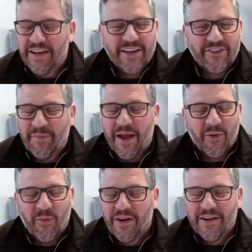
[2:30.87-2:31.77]
It doesn't
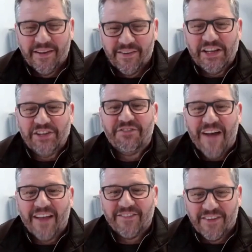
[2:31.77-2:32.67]
matter what it is. He's
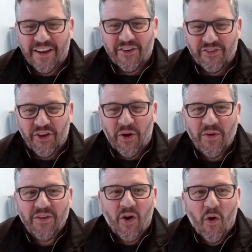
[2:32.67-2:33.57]
fast there.
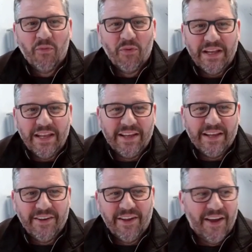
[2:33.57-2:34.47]
So hopefully he
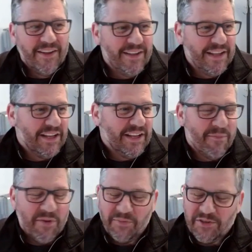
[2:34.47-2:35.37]
can
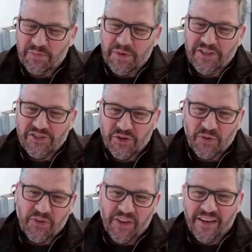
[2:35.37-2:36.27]
get me up to speed
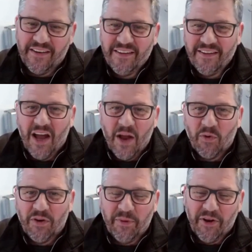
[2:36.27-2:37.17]
sooner than I
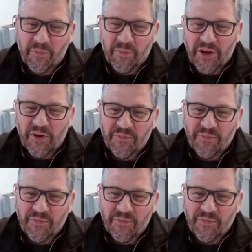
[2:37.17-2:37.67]
would have been on my own.